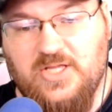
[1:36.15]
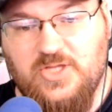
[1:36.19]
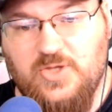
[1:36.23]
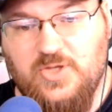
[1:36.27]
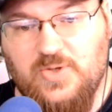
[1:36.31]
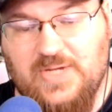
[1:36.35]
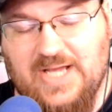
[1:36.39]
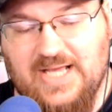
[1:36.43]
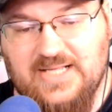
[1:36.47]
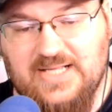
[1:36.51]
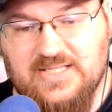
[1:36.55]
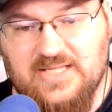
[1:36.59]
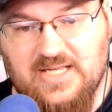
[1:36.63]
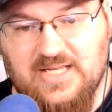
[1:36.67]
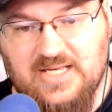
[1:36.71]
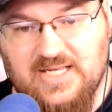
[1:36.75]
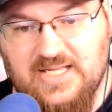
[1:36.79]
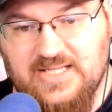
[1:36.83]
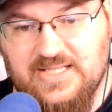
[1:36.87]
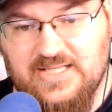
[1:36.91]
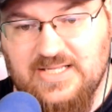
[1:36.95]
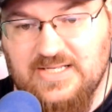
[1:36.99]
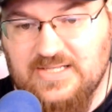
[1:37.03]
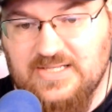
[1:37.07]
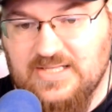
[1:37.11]
you guys can
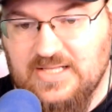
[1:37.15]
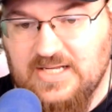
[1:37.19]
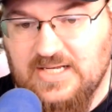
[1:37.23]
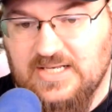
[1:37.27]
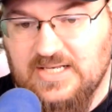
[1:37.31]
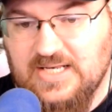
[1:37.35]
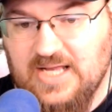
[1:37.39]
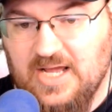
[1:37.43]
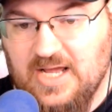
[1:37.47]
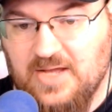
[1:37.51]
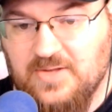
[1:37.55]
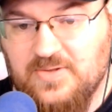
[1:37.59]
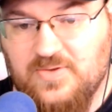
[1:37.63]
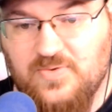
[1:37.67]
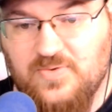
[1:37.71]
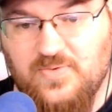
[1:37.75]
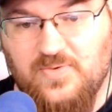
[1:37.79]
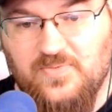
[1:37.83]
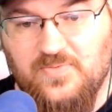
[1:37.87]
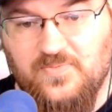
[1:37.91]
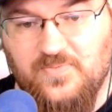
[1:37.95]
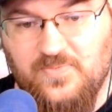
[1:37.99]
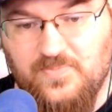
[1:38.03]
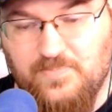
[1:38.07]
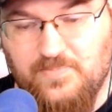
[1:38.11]
get this thing down
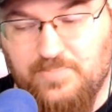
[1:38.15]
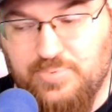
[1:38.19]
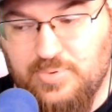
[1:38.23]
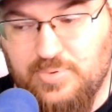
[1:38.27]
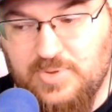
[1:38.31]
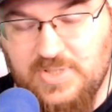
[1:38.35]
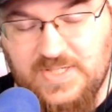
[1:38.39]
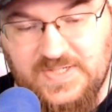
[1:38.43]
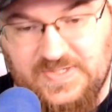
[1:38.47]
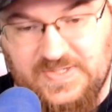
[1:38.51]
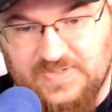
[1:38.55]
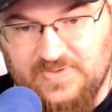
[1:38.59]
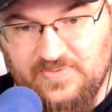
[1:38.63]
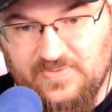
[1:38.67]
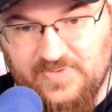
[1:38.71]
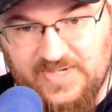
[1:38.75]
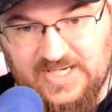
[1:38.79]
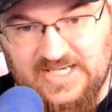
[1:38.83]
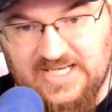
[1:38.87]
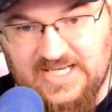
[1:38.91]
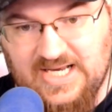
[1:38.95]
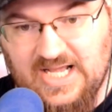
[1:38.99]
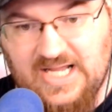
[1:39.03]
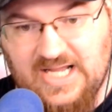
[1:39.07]
to a blistering